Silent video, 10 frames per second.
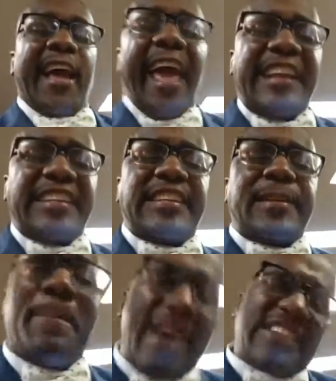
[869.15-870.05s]
is the
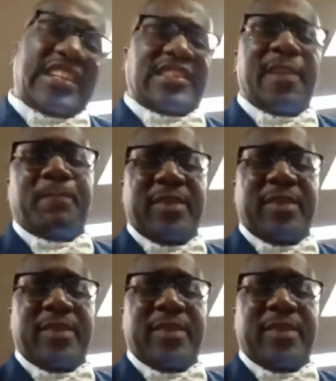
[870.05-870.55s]
best of